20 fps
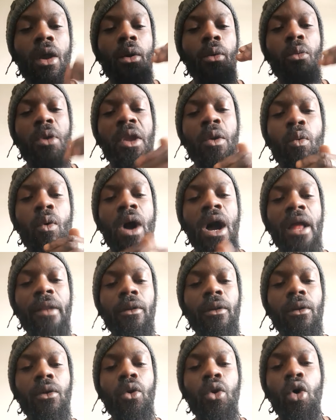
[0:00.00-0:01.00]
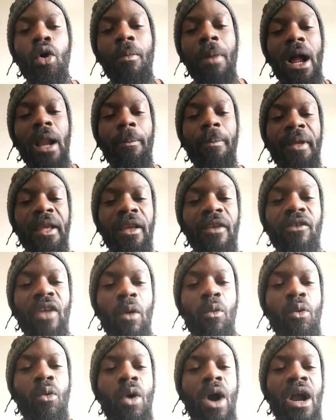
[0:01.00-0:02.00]
we want global peace,
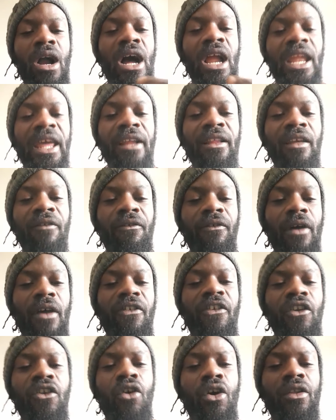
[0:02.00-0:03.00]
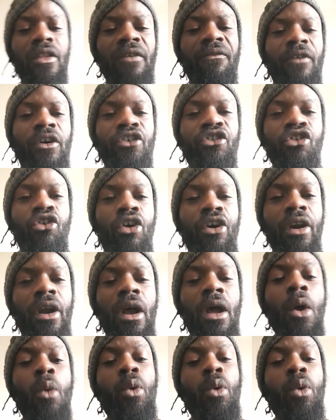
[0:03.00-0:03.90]
and we want collective security for sure.